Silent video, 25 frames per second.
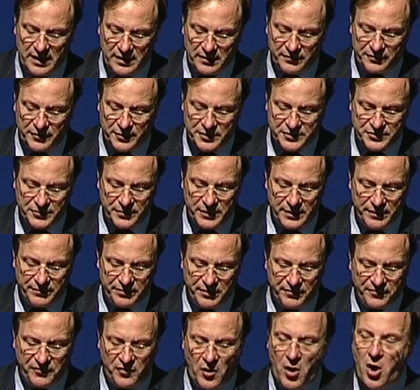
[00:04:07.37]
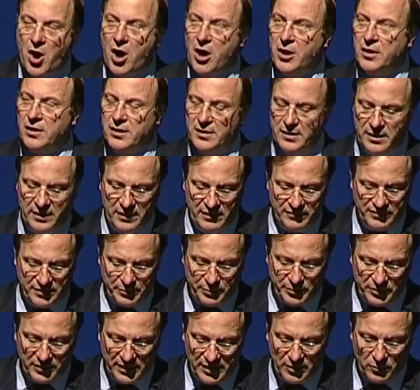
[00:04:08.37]
anniversary of the fall of the
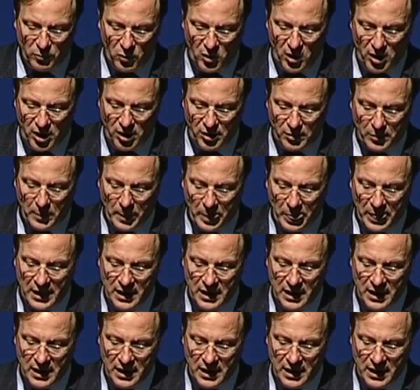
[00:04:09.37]
Berlin Wall.